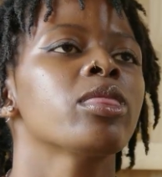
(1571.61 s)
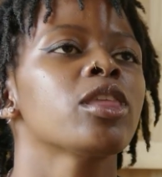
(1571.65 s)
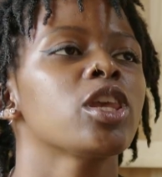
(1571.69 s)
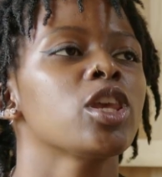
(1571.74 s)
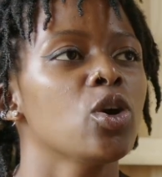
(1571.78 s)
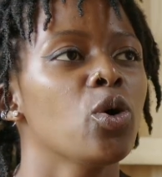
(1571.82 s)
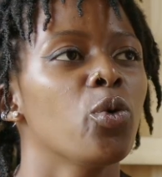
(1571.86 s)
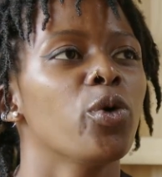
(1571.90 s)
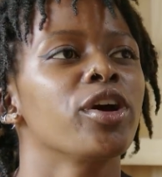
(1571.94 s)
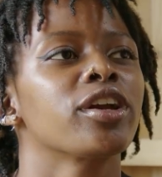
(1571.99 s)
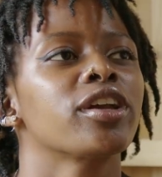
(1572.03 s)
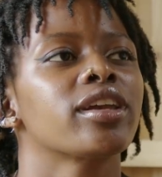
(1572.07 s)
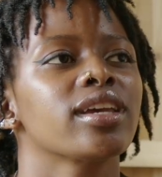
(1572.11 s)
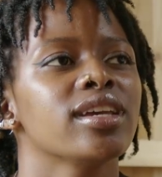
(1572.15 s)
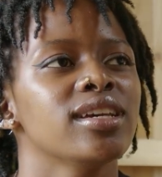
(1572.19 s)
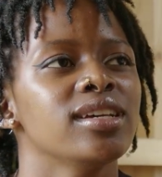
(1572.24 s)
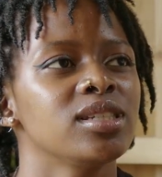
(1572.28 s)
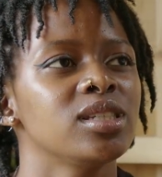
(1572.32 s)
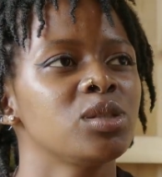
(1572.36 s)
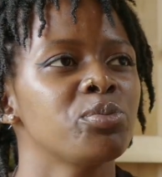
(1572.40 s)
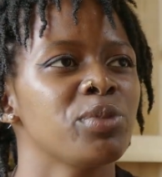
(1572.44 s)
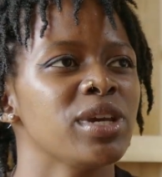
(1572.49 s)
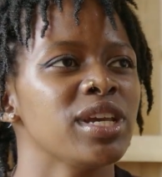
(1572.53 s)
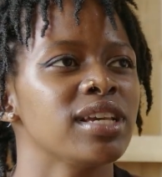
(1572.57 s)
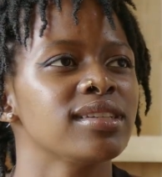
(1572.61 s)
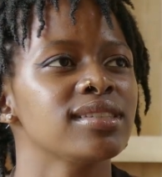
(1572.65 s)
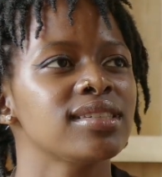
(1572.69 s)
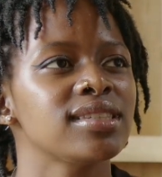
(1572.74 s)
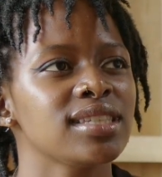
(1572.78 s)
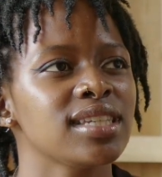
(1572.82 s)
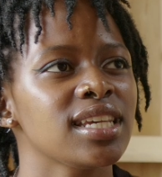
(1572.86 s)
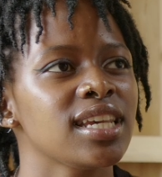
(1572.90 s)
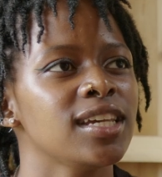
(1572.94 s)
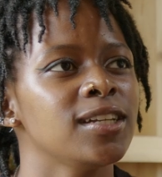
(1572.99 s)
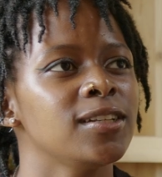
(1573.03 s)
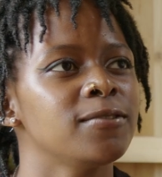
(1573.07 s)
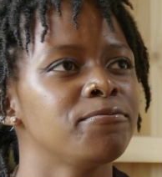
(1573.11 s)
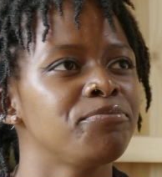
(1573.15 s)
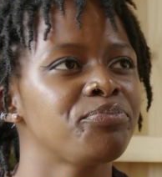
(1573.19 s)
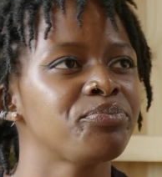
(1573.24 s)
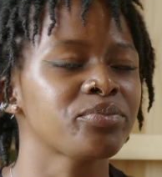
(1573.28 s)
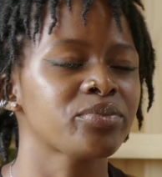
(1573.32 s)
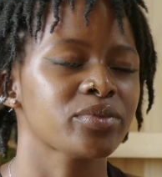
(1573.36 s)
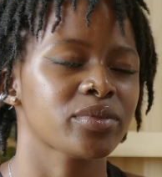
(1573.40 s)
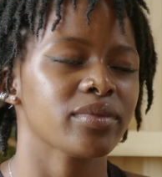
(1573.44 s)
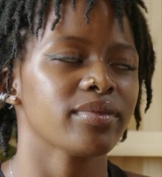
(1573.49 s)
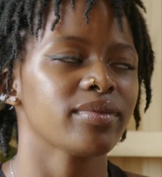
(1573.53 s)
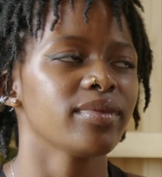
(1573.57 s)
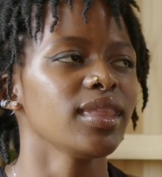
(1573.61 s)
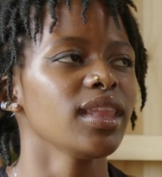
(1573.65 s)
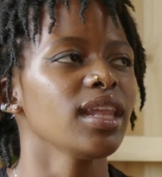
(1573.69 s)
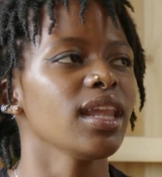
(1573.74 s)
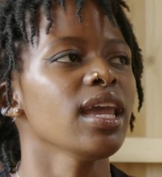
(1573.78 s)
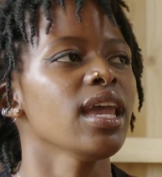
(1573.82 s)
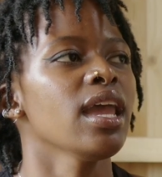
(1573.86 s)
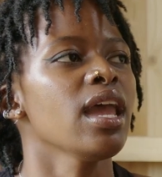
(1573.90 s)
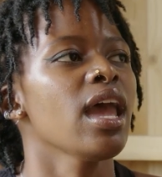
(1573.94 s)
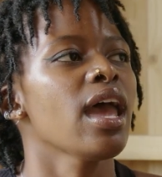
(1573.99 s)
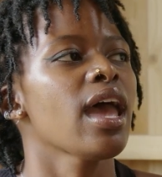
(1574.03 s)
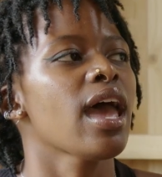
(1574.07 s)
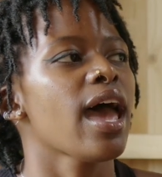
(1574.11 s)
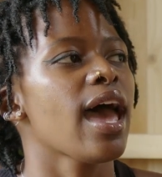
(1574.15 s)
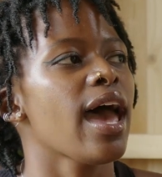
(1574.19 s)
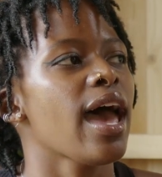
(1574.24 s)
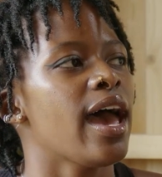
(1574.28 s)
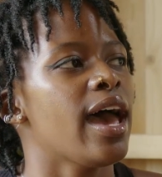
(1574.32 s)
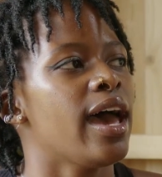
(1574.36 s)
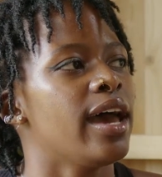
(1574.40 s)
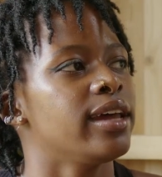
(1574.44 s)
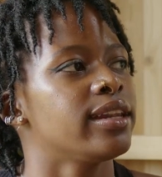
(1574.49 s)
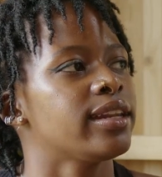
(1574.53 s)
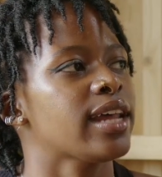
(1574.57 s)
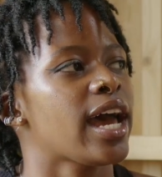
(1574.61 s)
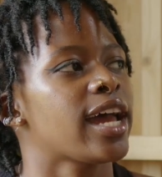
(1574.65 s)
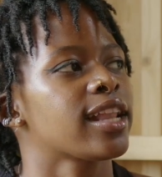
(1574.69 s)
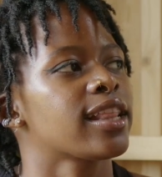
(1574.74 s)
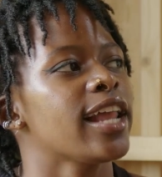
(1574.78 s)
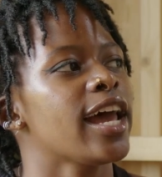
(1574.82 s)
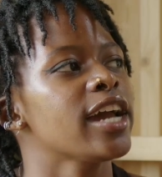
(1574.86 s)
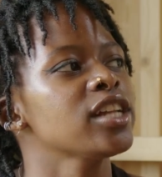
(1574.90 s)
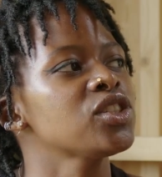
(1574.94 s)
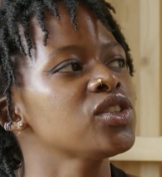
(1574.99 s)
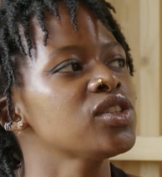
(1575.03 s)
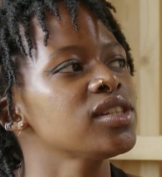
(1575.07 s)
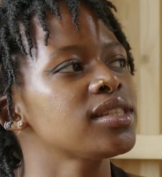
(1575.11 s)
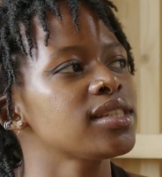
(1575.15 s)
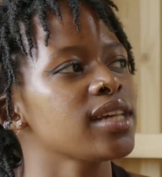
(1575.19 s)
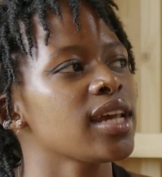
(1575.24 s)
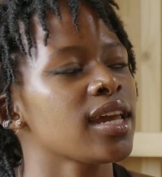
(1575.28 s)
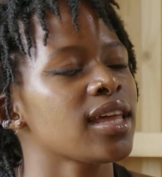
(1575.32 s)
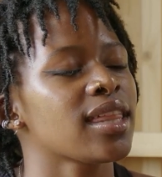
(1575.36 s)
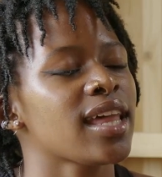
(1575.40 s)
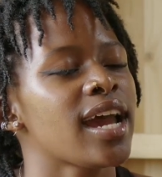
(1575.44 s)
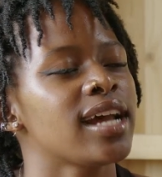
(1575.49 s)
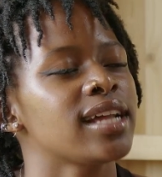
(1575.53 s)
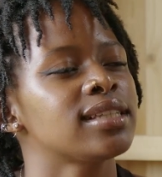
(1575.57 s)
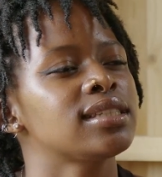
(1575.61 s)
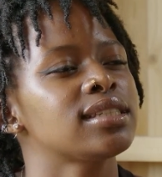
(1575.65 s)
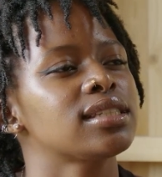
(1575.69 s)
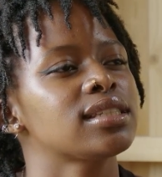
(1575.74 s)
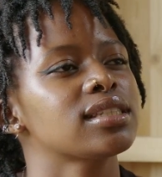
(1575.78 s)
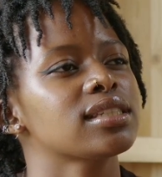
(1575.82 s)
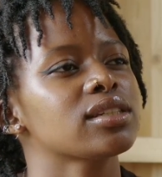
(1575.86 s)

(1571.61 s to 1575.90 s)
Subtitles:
your work is being seen. And I'd like to say that